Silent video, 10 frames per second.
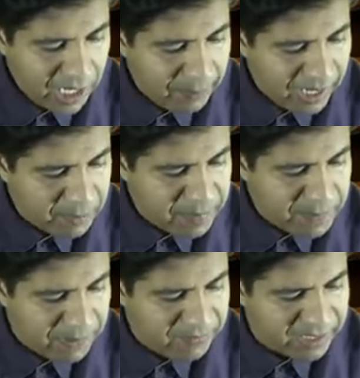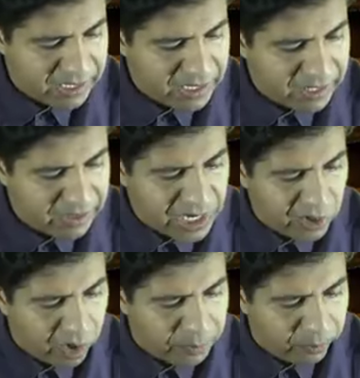Among people with a degree
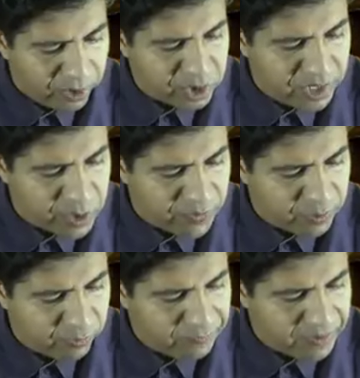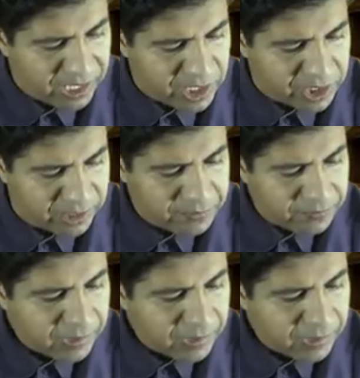or postgraduate qualification,